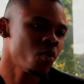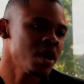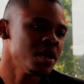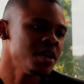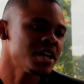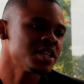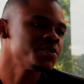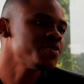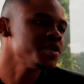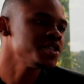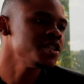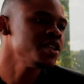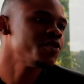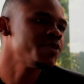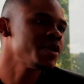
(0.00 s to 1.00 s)
When,
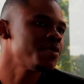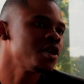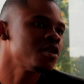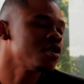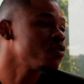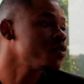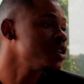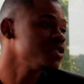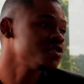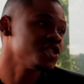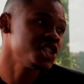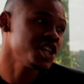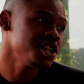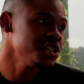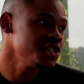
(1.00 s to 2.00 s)
especially if people are not willing to
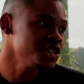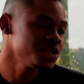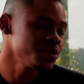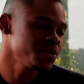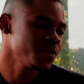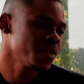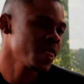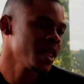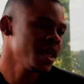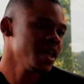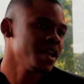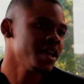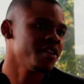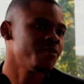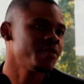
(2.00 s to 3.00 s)
change,
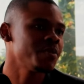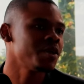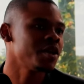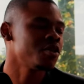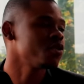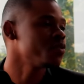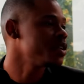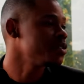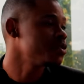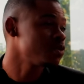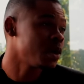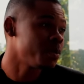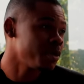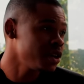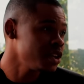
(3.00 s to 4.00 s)
if people are not willing to
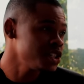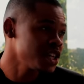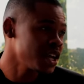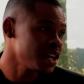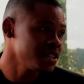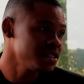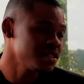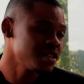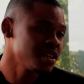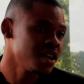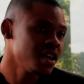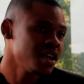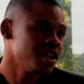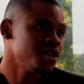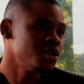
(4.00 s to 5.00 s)
apologize,
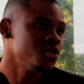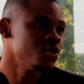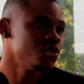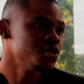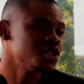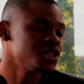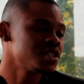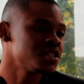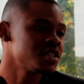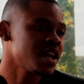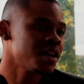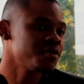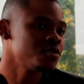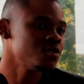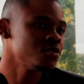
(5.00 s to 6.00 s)
you just
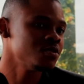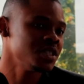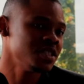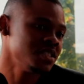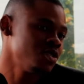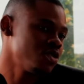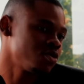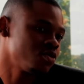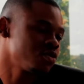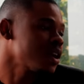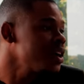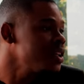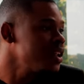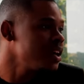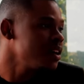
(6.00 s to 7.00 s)
have to be indoto
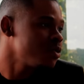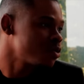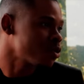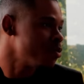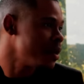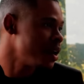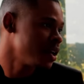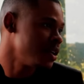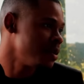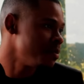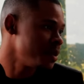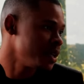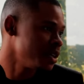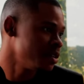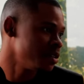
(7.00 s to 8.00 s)
qine uqhubeke
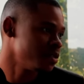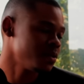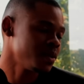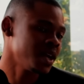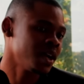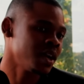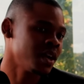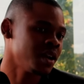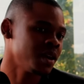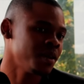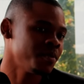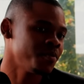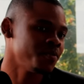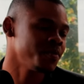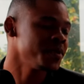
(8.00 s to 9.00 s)

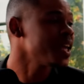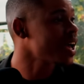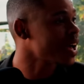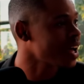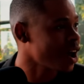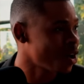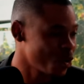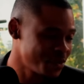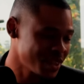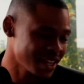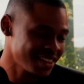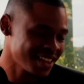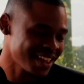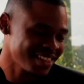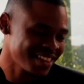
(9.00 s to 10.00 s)
nempilo. Yeah, I hope
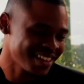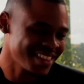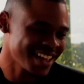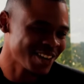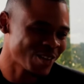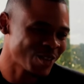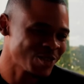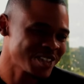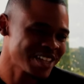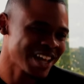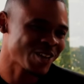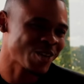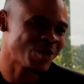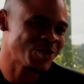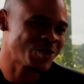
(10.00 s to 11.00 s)

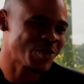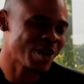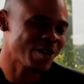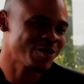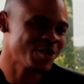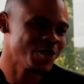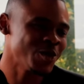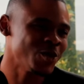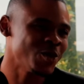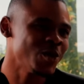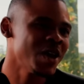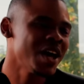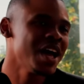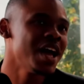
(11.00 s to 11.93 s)
that goes well for you.